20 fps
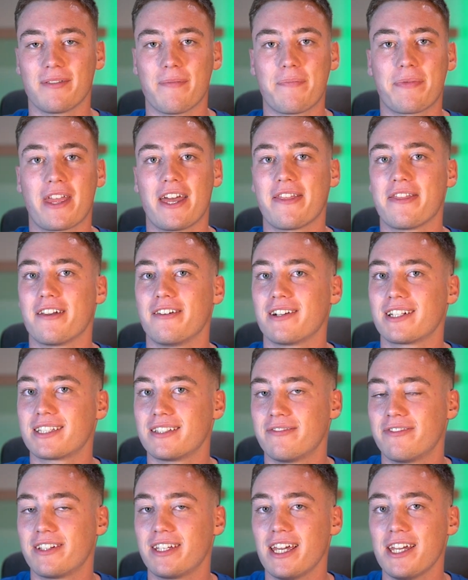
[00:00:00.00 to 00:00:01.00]
And the
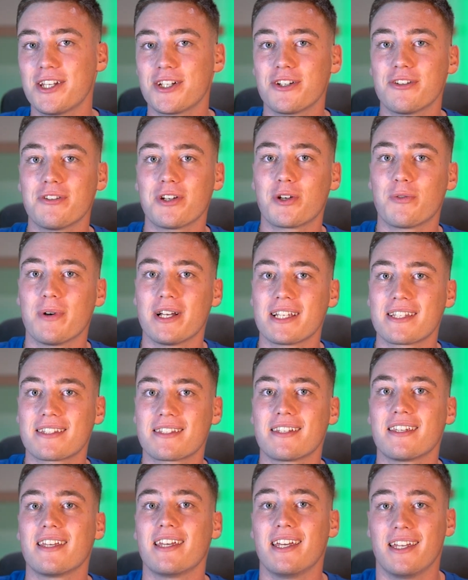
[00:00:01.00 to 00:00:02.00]
rectification request
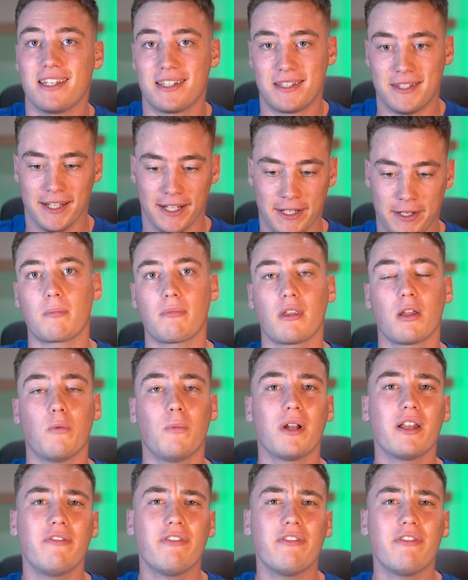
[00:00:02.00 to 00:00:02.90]
is done. What if a